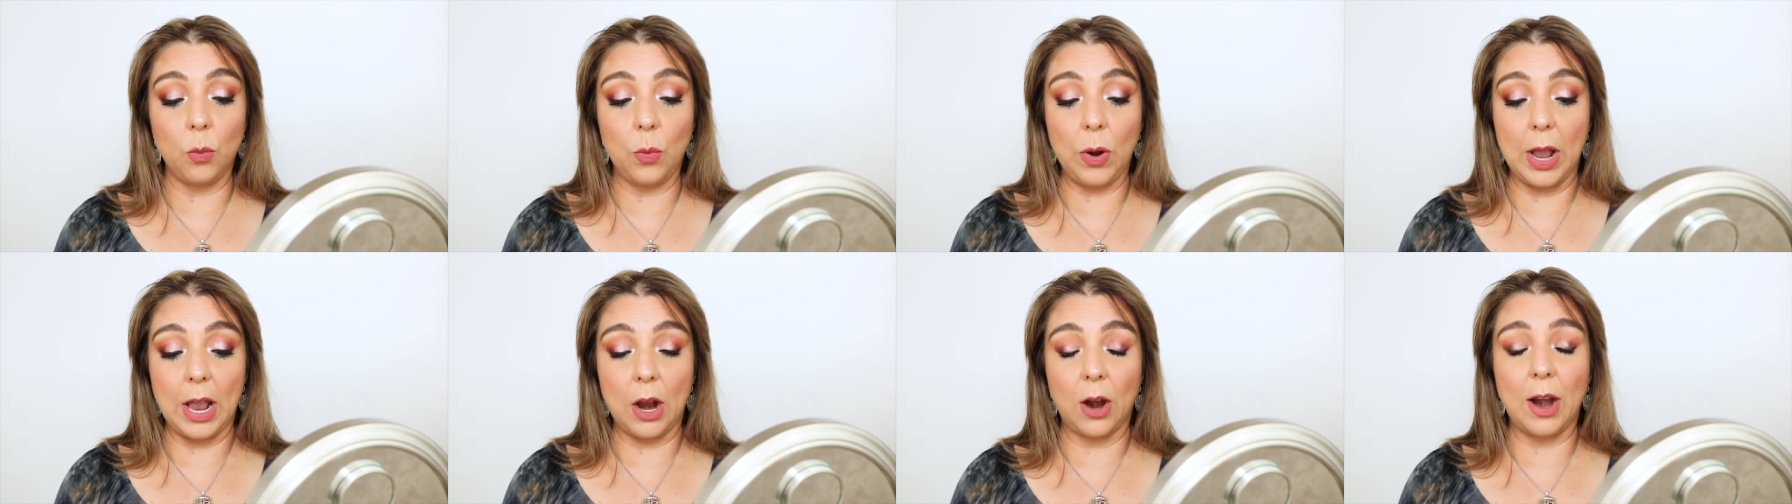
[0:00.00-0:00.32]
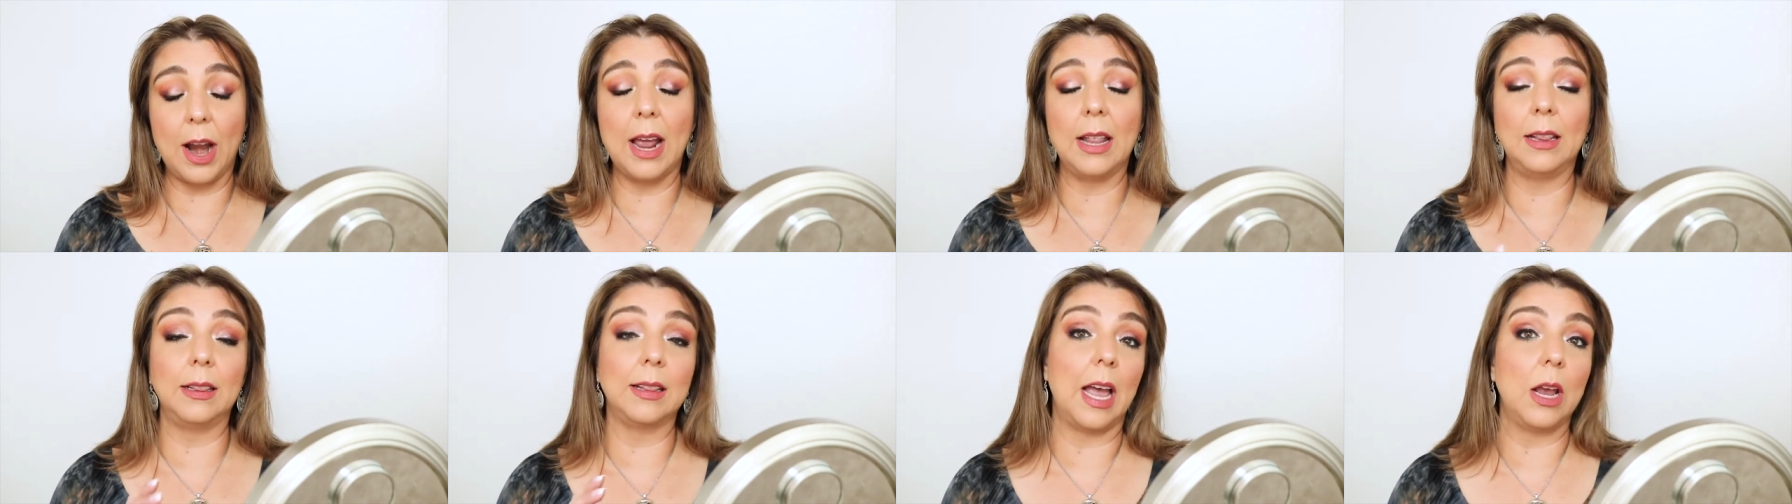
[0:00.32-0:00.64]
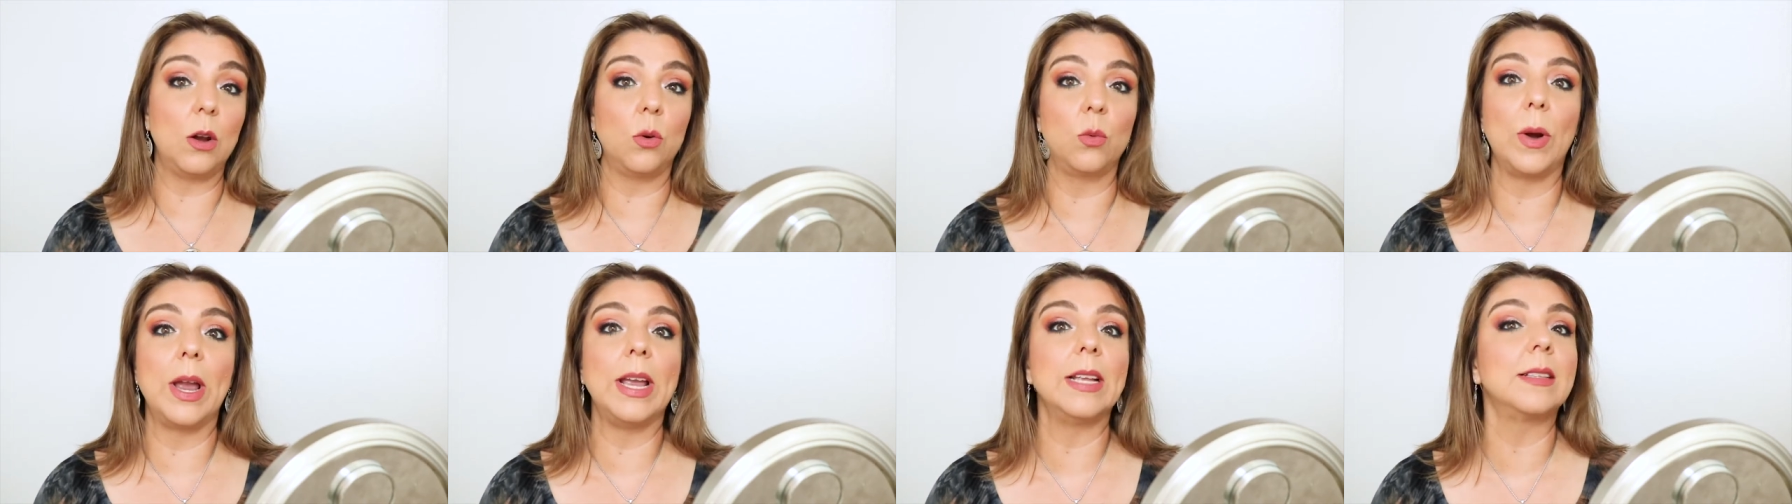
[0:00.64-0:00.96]
wear and
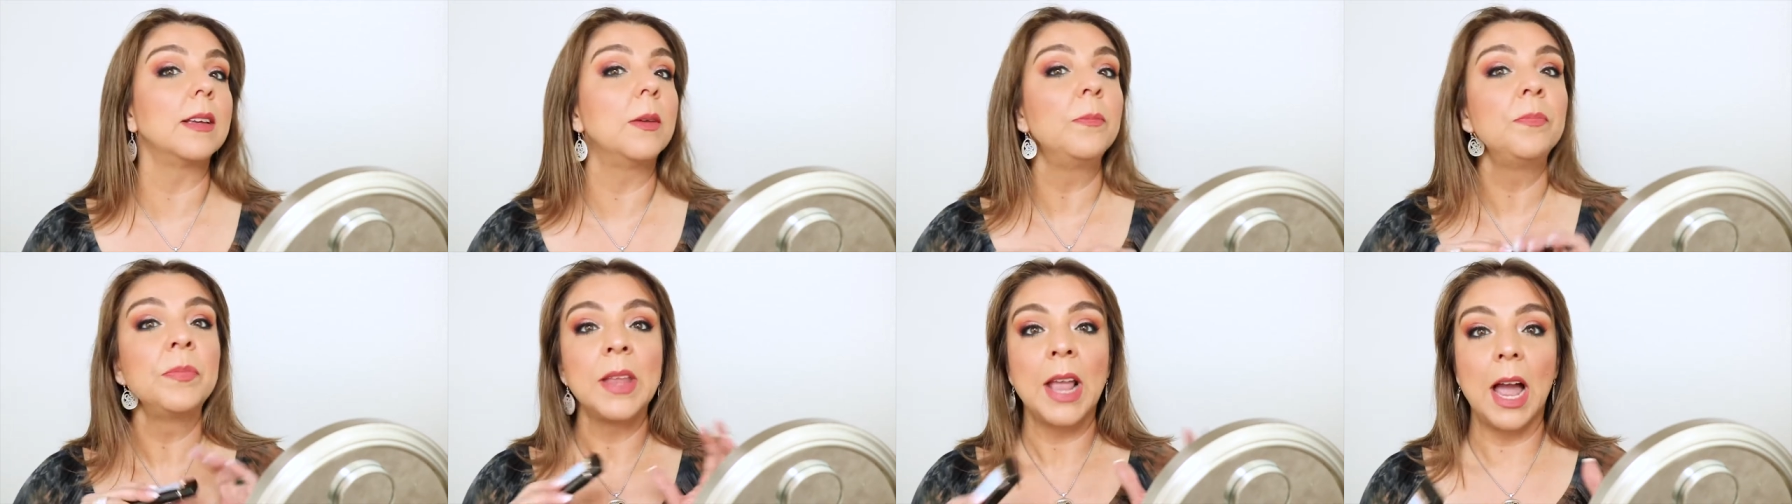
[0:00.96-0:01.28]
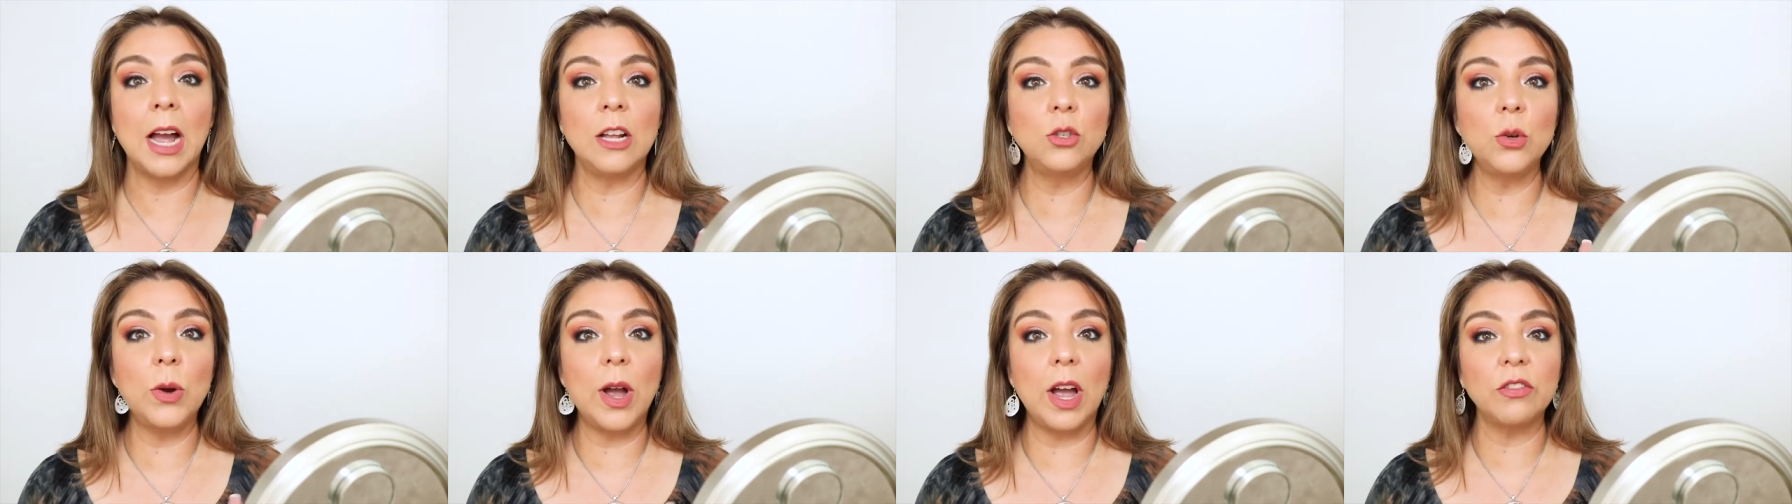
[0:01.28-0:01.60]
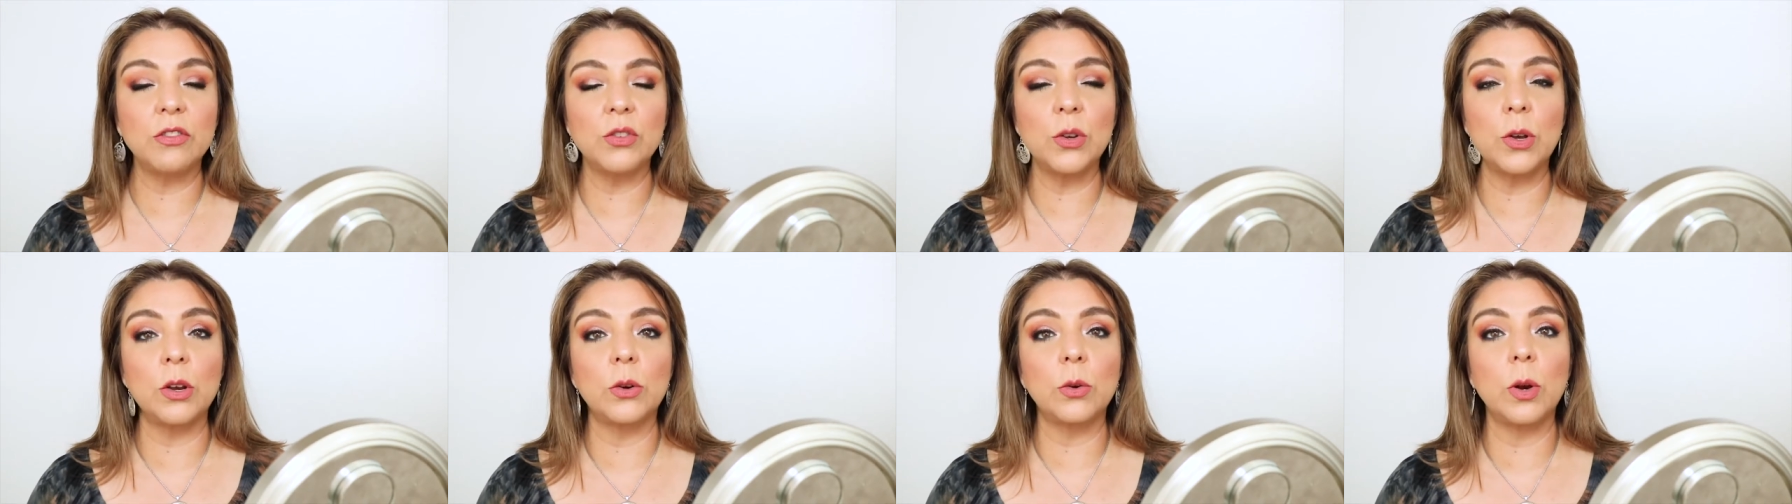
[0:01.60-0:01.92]
lightweight I do
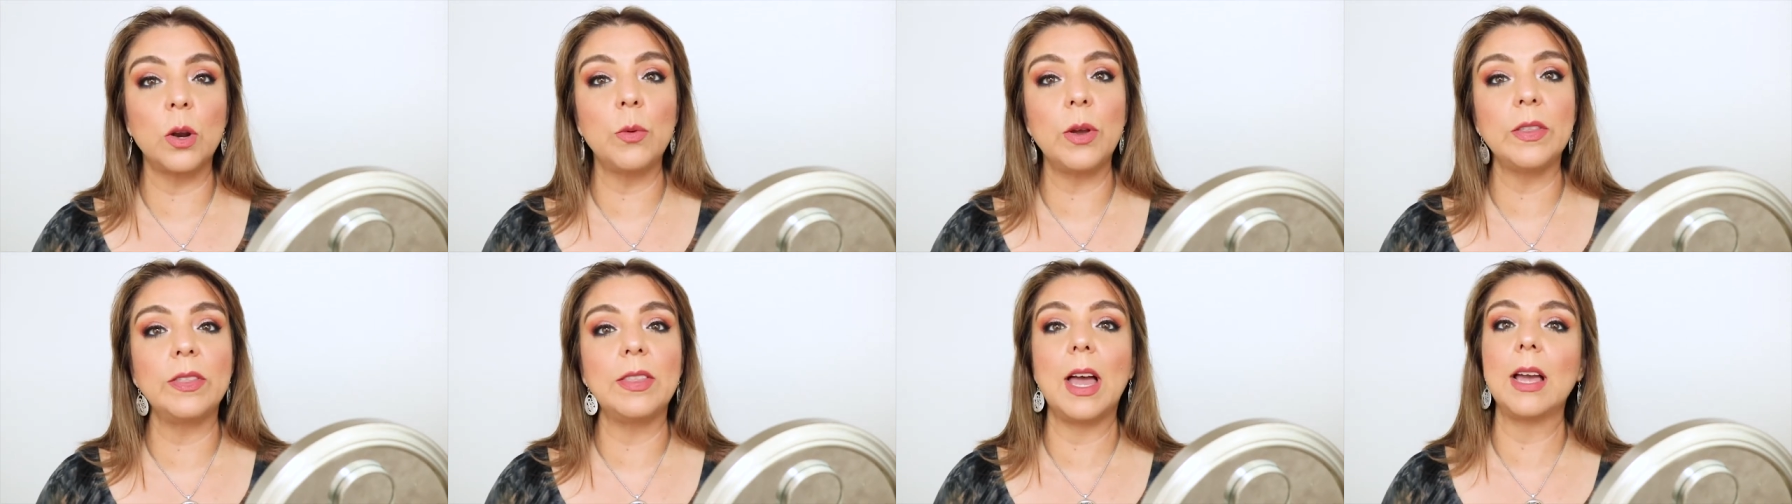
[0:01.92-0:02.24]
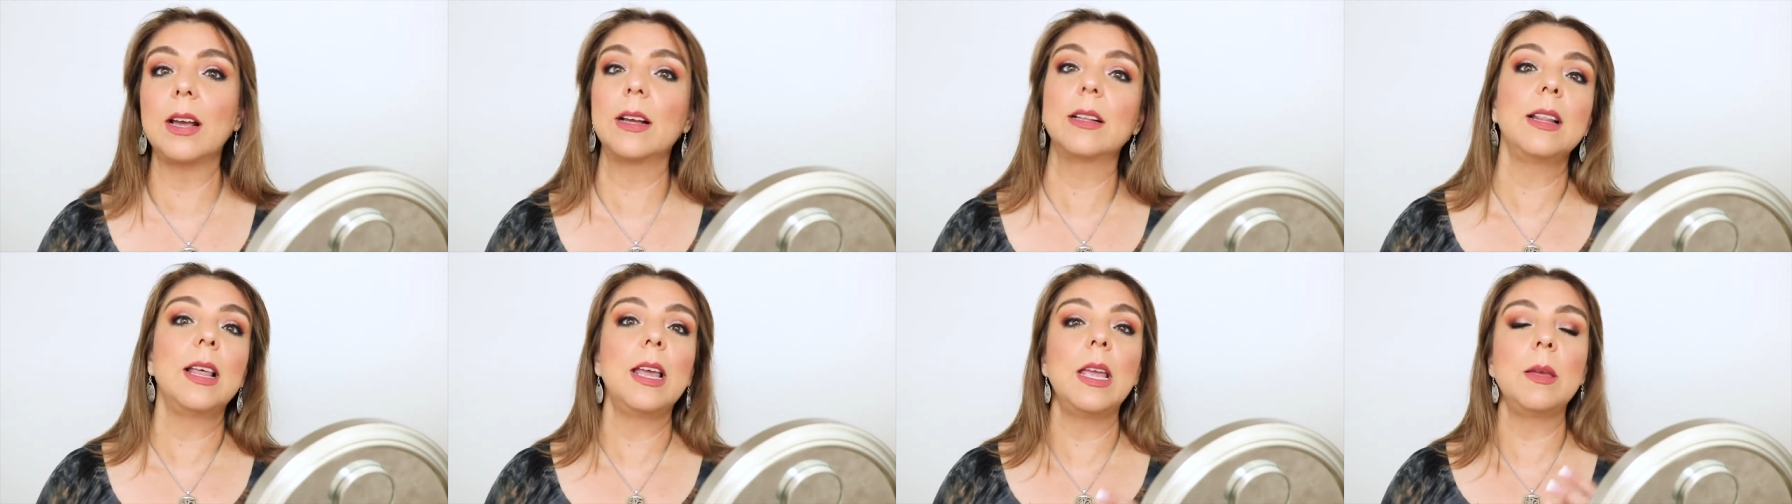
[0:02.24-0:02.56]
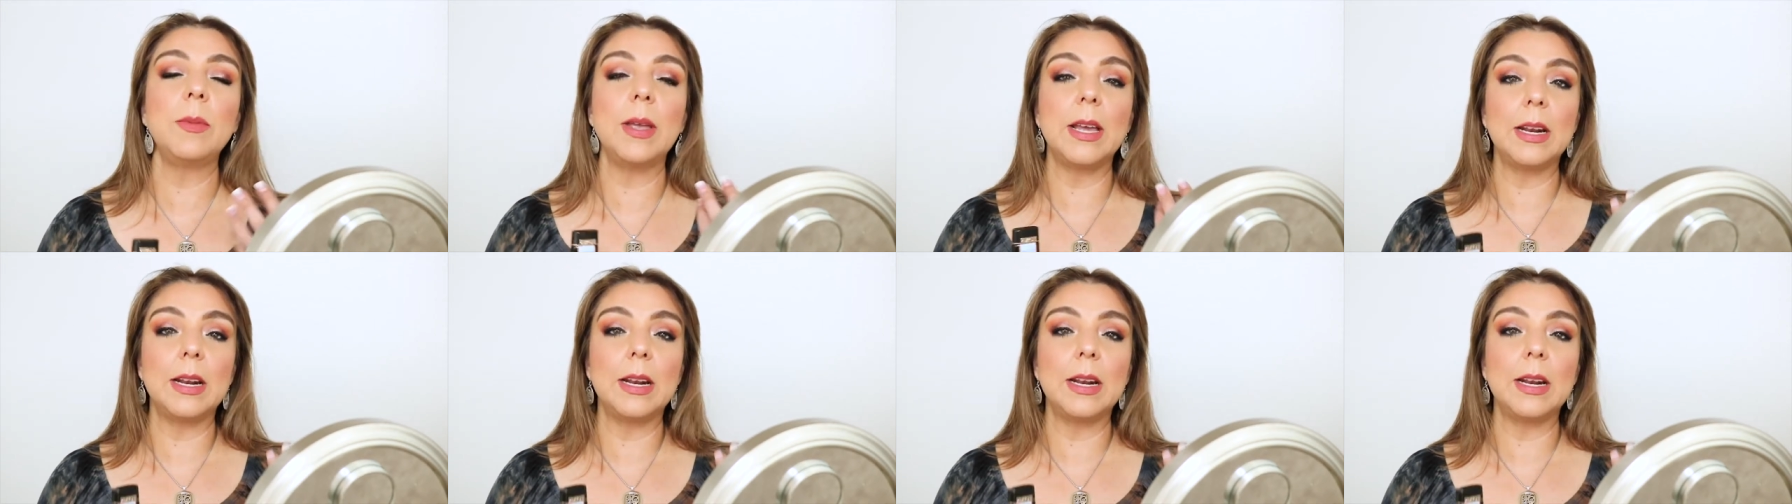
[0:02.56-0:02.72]
have to agree with that claim